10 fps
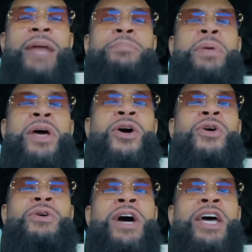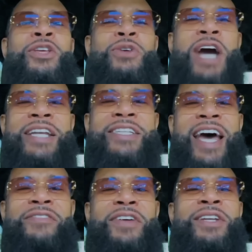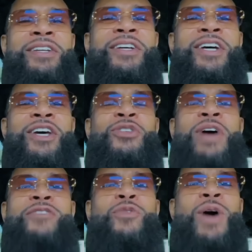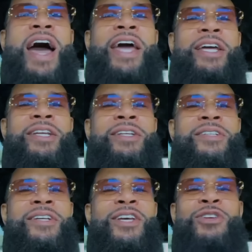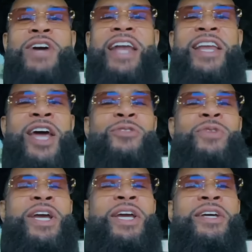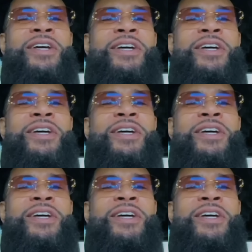got Bill, you got Devin, you have Ryan, you got Henry.